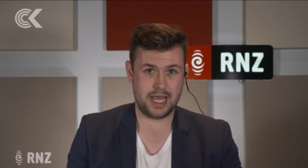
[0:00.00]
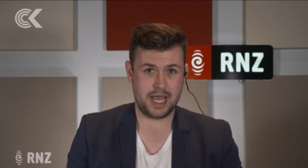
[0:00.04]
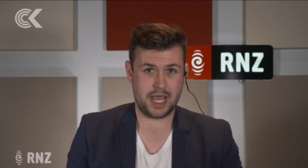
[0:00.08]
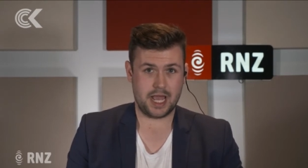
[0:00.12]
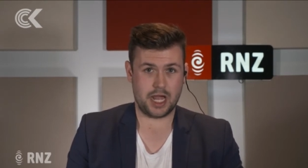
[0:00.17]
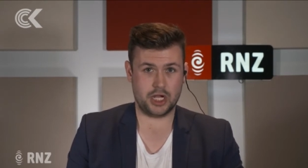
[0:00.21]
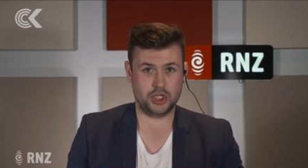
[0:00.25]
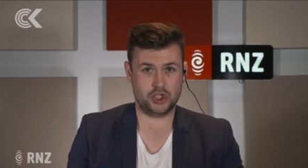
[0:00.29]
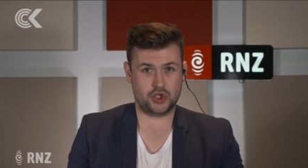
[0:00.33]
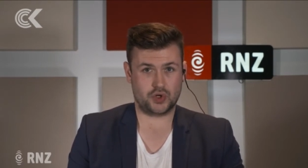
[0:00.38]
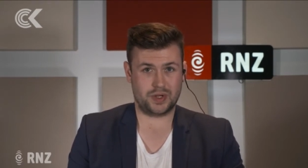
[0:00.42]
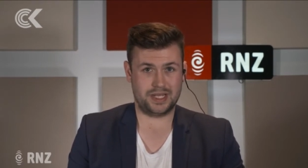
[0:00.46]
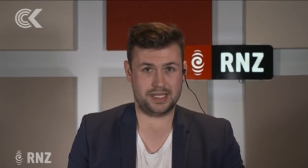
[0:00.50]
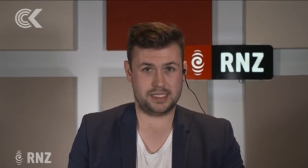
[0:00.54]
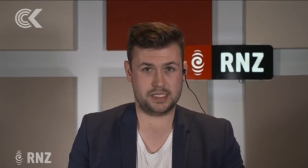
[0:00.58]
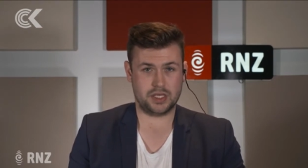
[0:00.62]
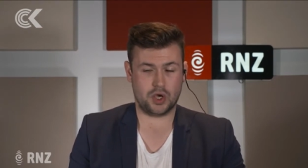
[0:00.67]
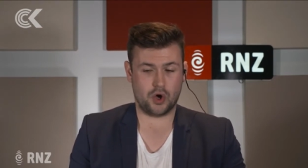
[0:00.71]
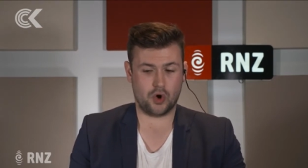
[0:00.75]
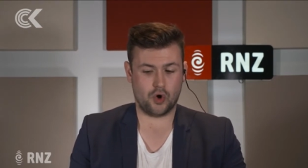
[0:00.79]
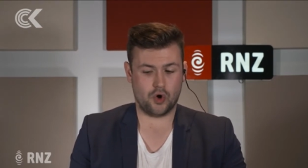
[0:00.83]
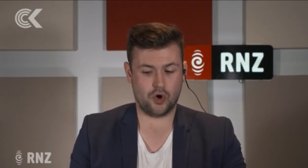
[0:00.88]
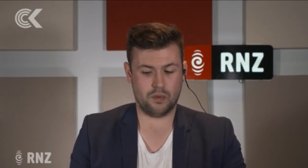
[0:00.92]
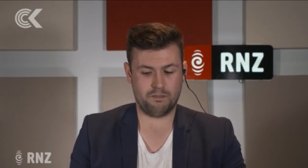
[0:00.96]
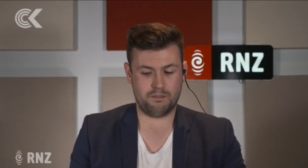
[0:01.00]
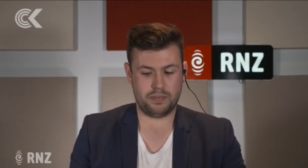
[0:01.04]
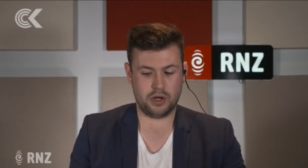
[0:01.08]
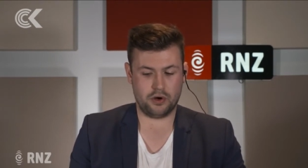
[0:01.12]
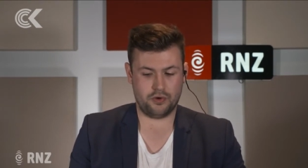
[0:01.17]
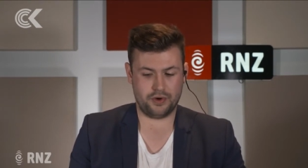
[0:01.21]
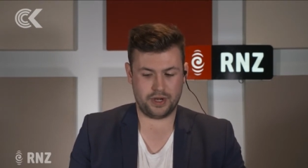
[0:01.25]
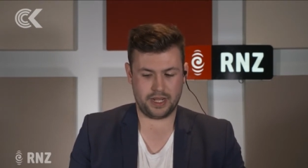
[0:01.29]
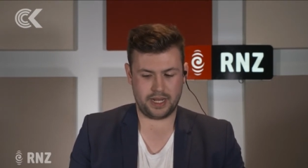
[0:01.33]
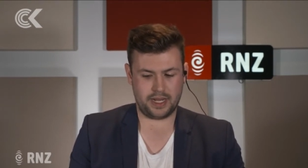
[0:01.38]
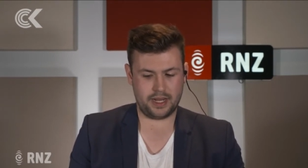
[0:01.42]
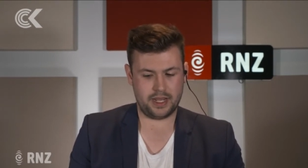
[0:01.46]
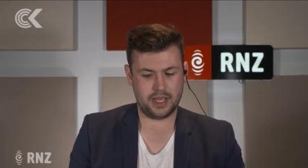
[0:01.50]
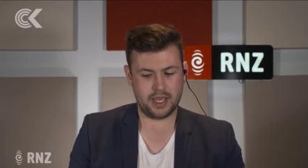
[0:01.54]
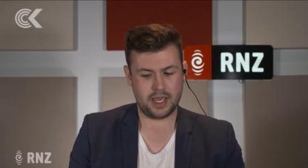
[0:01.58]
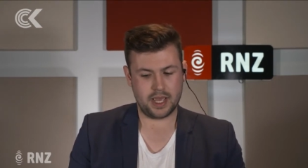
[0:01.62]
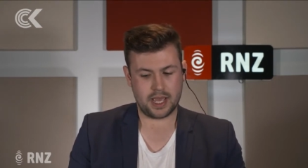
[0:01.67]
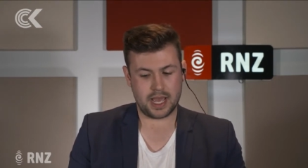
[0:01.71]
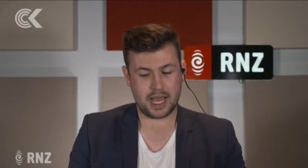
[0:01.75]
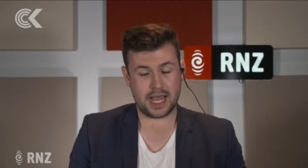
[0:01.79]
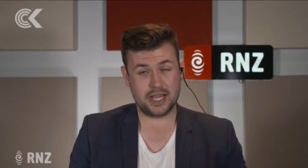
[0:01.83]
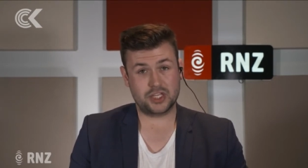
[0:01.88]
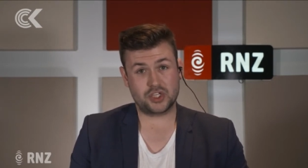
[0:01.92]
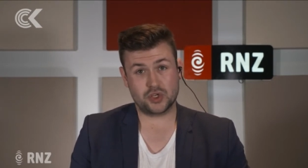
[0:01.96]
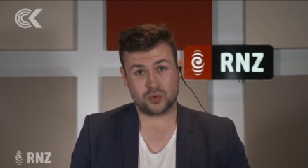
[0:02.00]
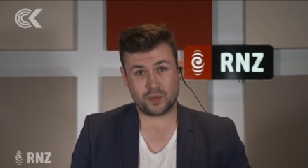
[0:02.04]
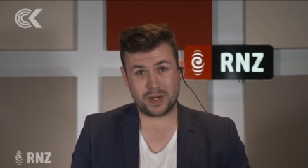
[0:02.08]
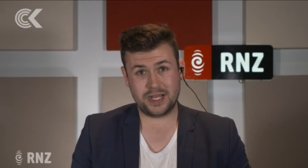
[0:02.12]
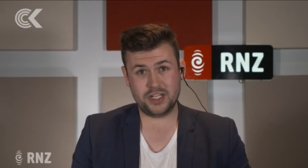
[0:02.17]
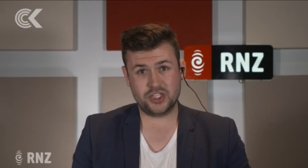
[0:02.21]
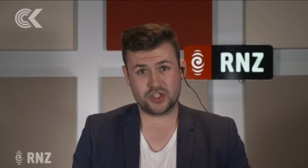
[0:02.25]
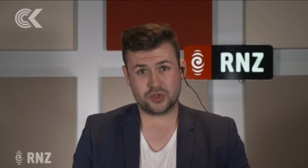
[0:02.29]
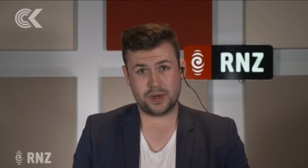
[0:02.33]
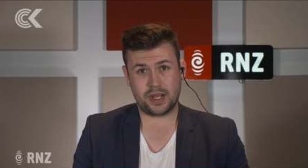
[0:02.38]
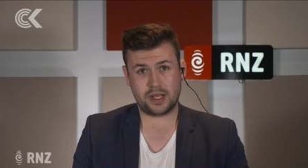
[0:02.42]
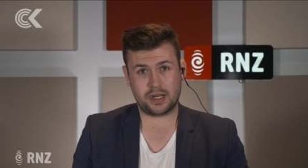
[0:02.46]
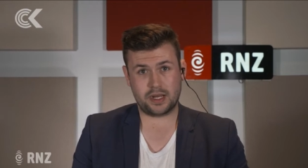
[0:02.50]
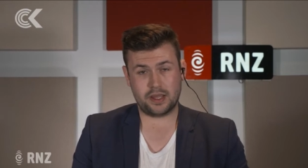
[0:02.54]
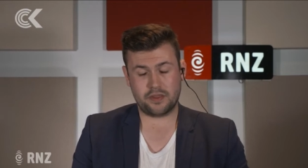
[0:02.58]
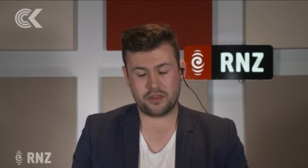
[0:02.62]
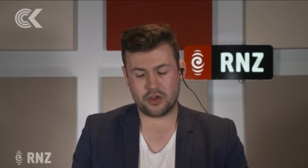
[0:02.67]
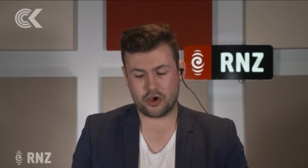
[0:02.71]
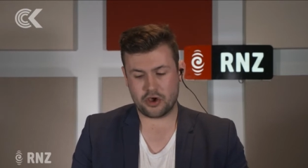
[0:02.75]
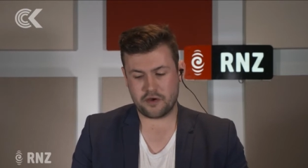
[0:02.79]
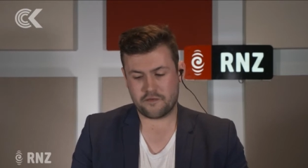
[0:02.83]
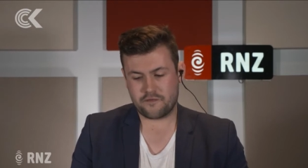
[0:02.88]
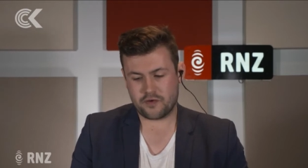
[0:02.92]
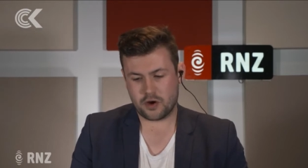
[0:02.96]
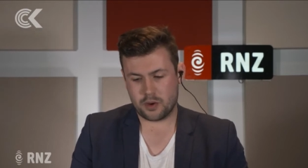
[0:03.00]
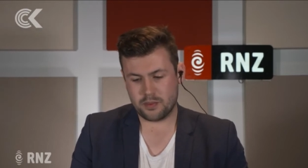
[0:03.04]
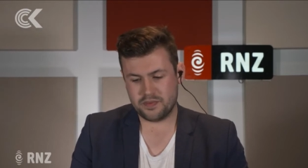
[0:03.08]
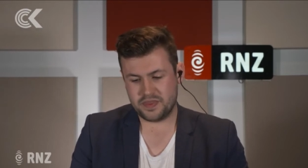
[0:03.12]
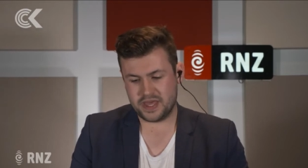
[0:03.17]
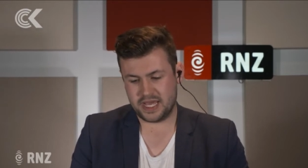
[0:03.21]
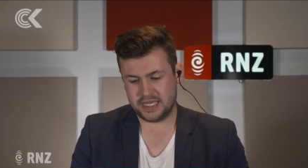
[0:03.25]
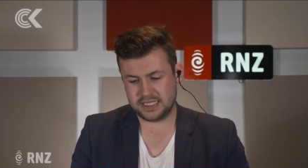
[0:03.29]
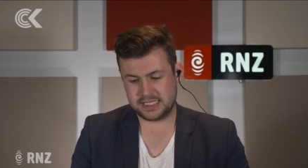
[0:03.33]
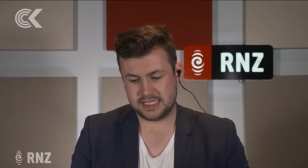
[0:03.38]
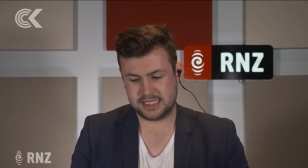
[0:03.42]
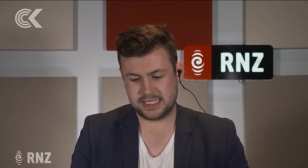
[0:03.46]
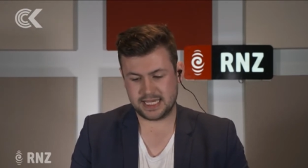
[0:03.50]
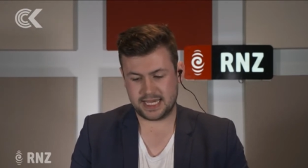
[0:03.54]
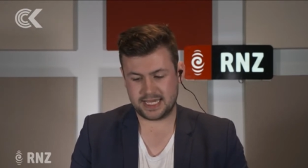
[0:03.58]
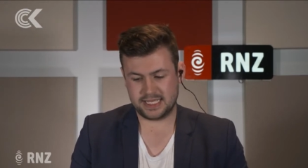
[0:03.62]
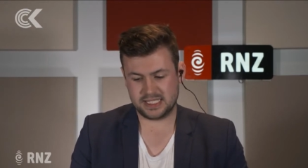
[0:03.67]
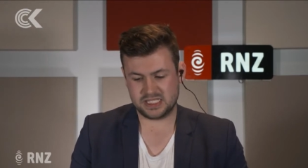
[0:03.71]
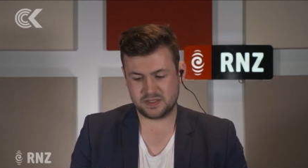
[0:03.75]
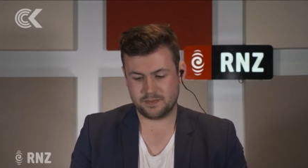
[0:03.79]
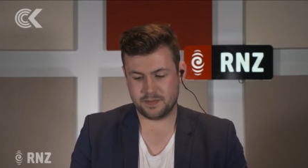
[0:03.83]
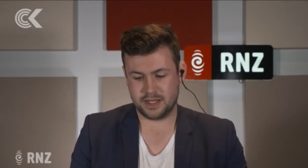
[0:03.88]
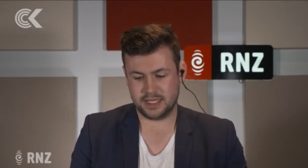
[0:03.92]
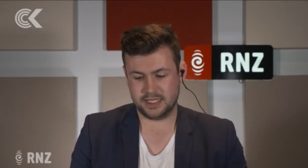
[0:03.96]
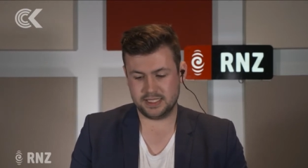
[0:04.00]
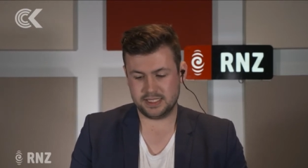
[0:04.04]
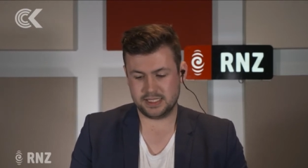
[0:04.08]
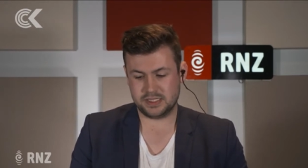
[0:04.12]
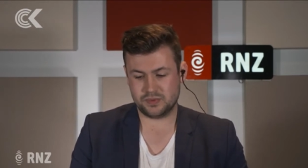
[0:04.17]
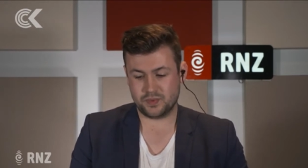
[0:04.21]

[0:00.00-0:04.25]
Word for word: address or building. Uh, to read directly though from that statement,